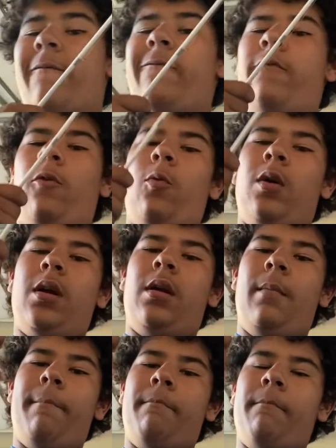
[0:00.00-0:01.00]
for
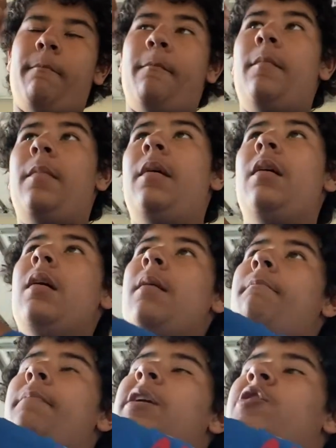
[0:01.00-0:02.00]

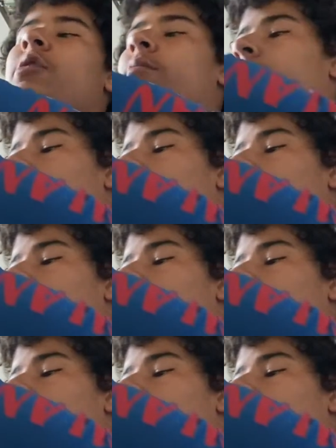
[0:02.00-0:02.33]
pitching.